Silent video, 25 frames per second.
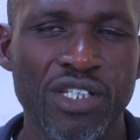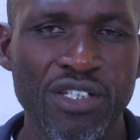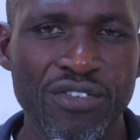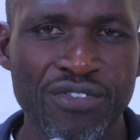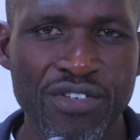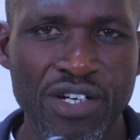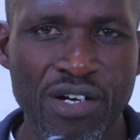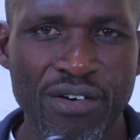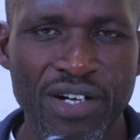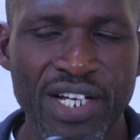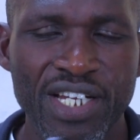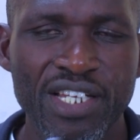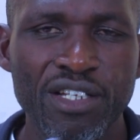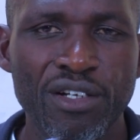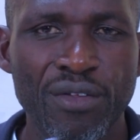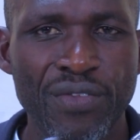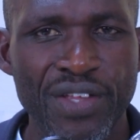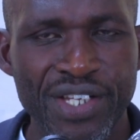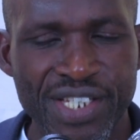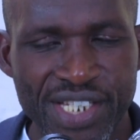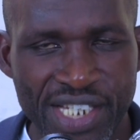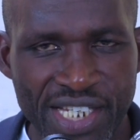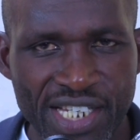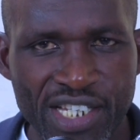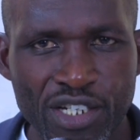if you're working on the
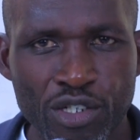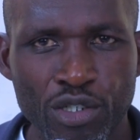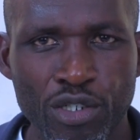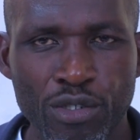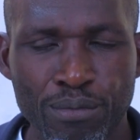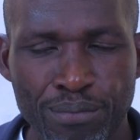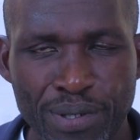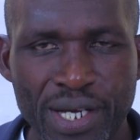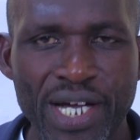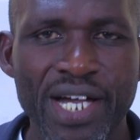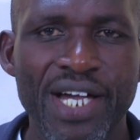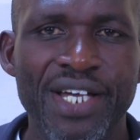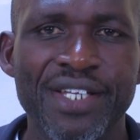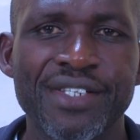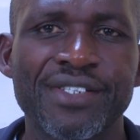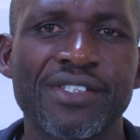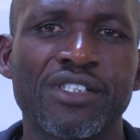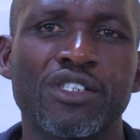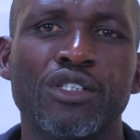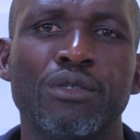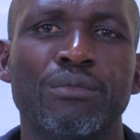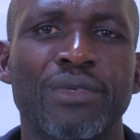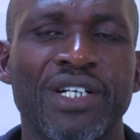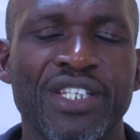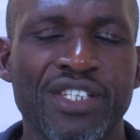technical part,
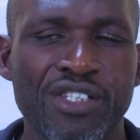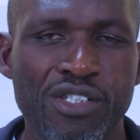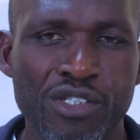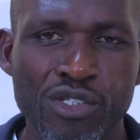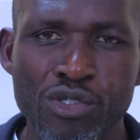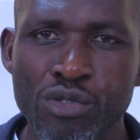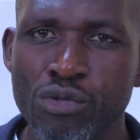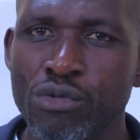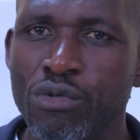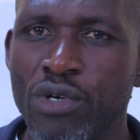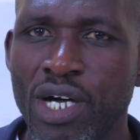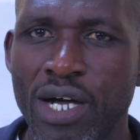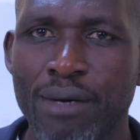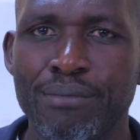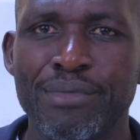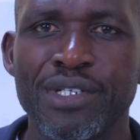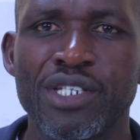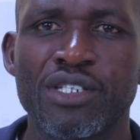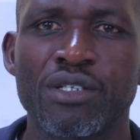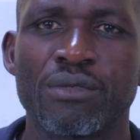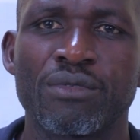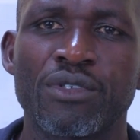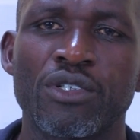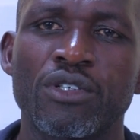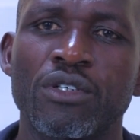you must do a bit
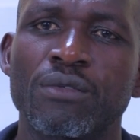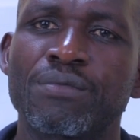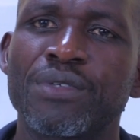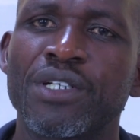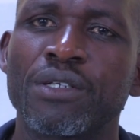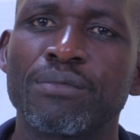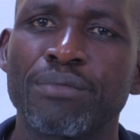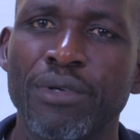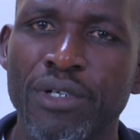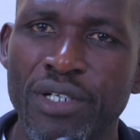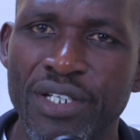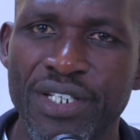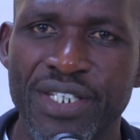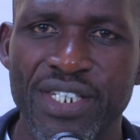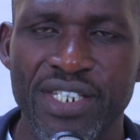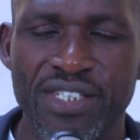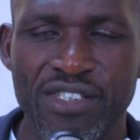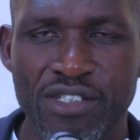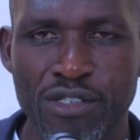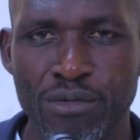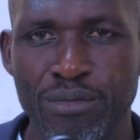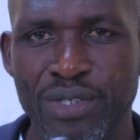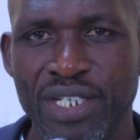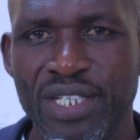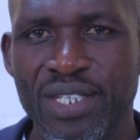of corporate politics
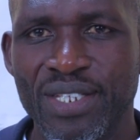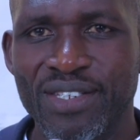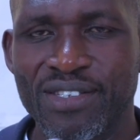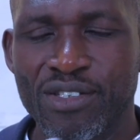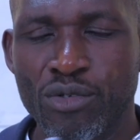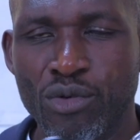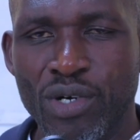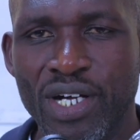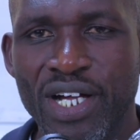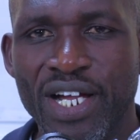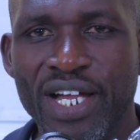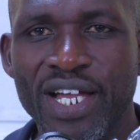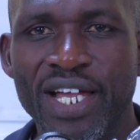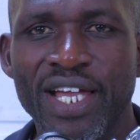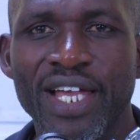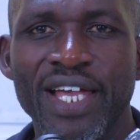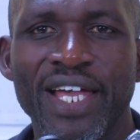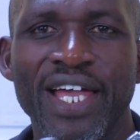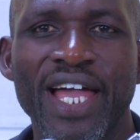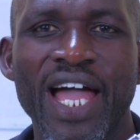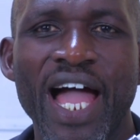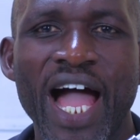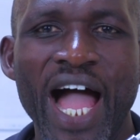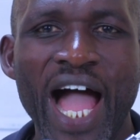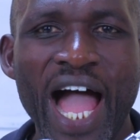to make this work.
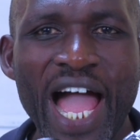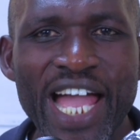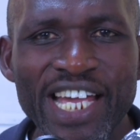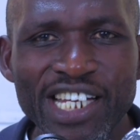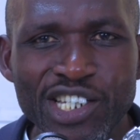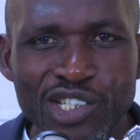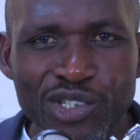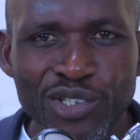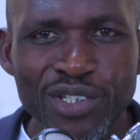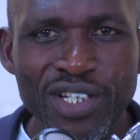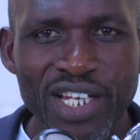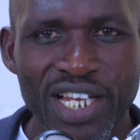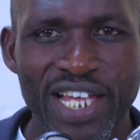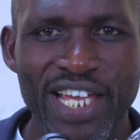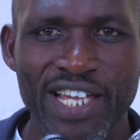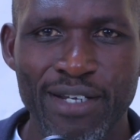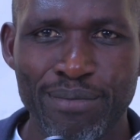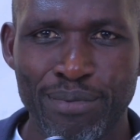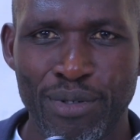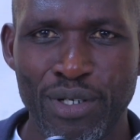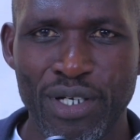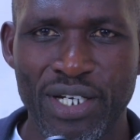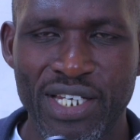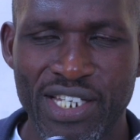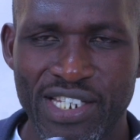I don't like
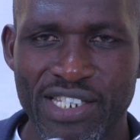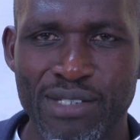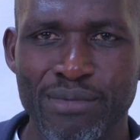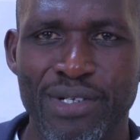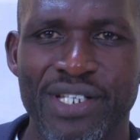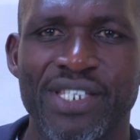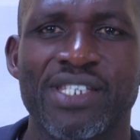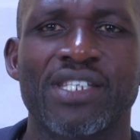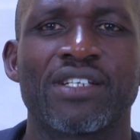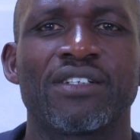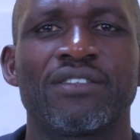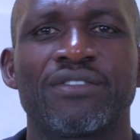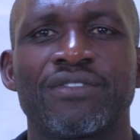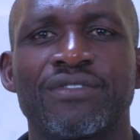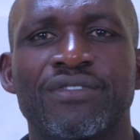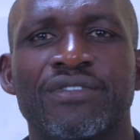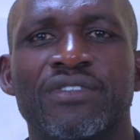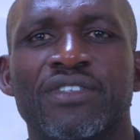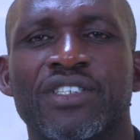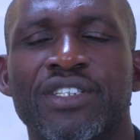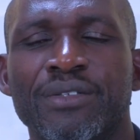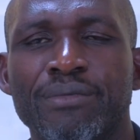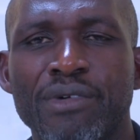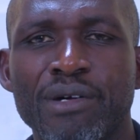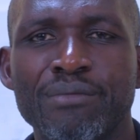politics myself.
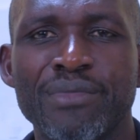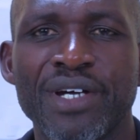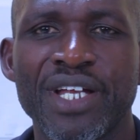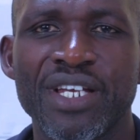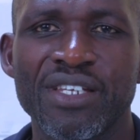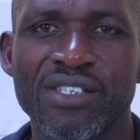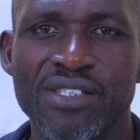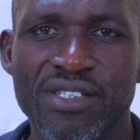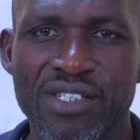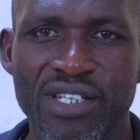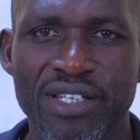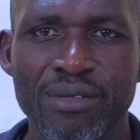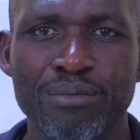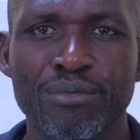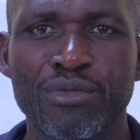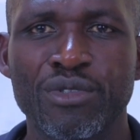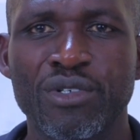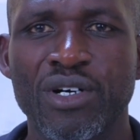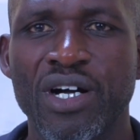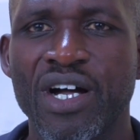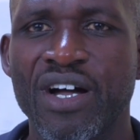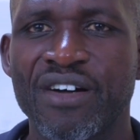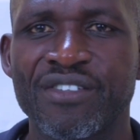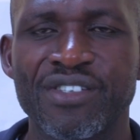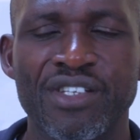Remember in
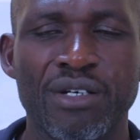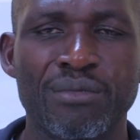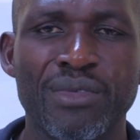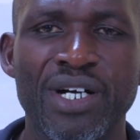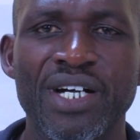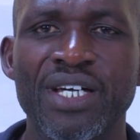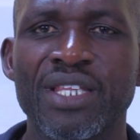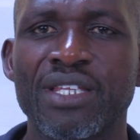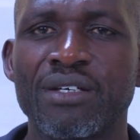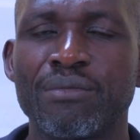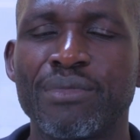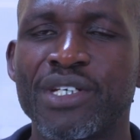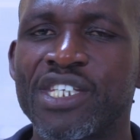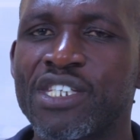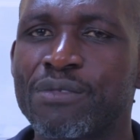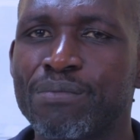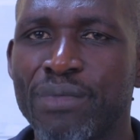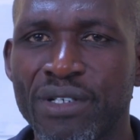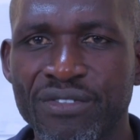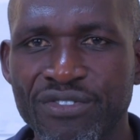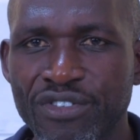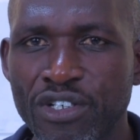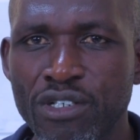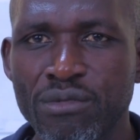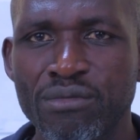Strathmore, I was among the best
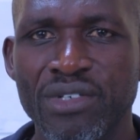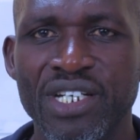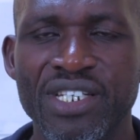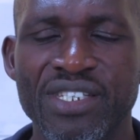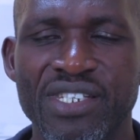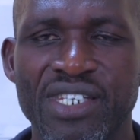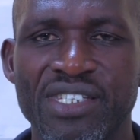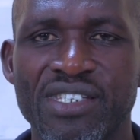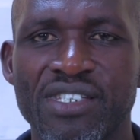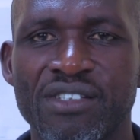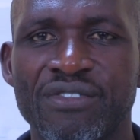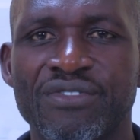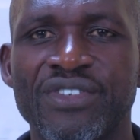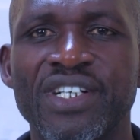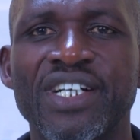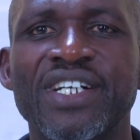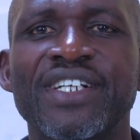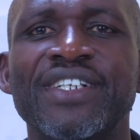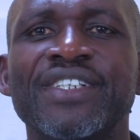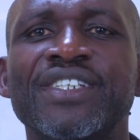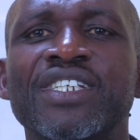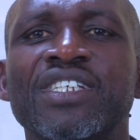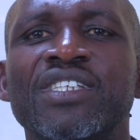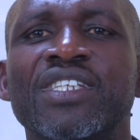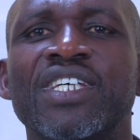performers as a
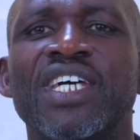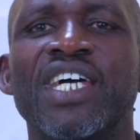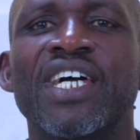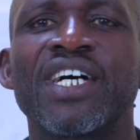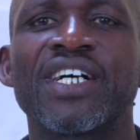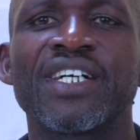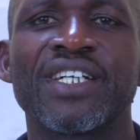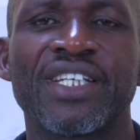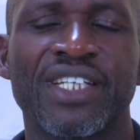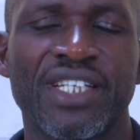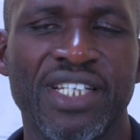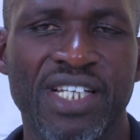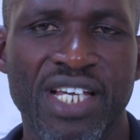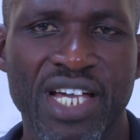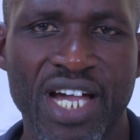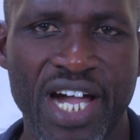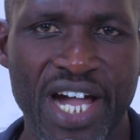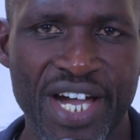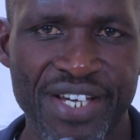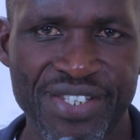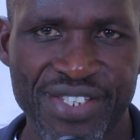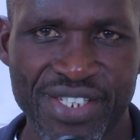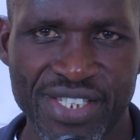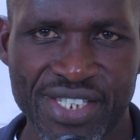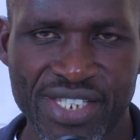faculty there,
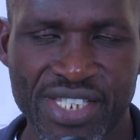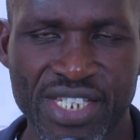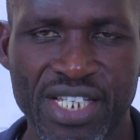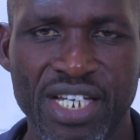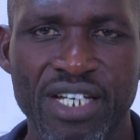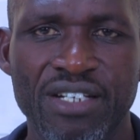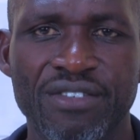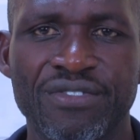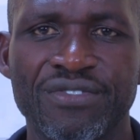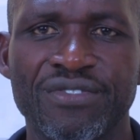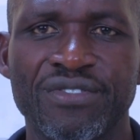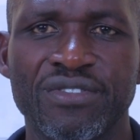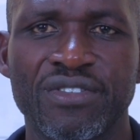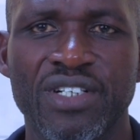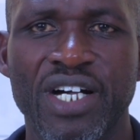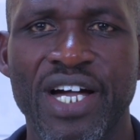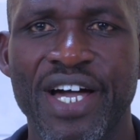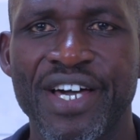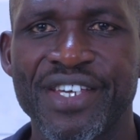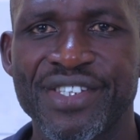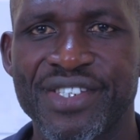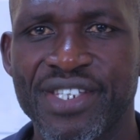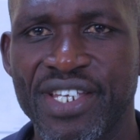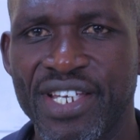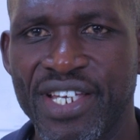as a staff,
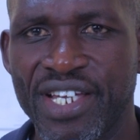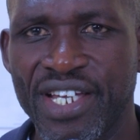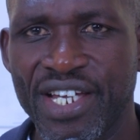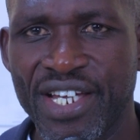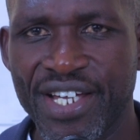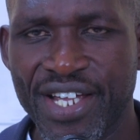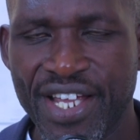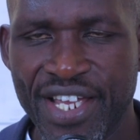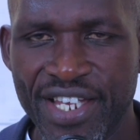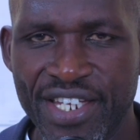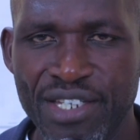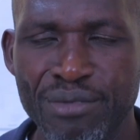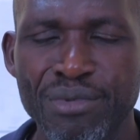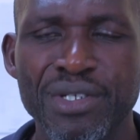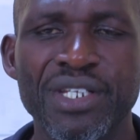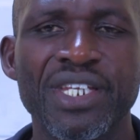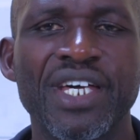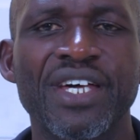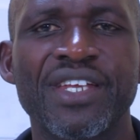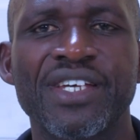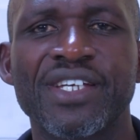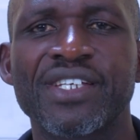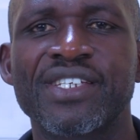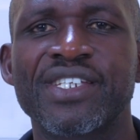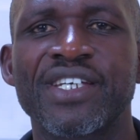as an academic
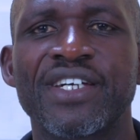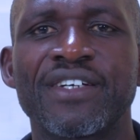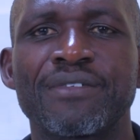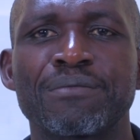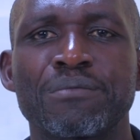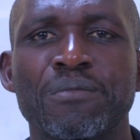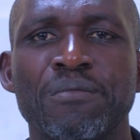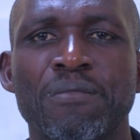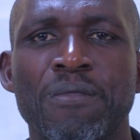director.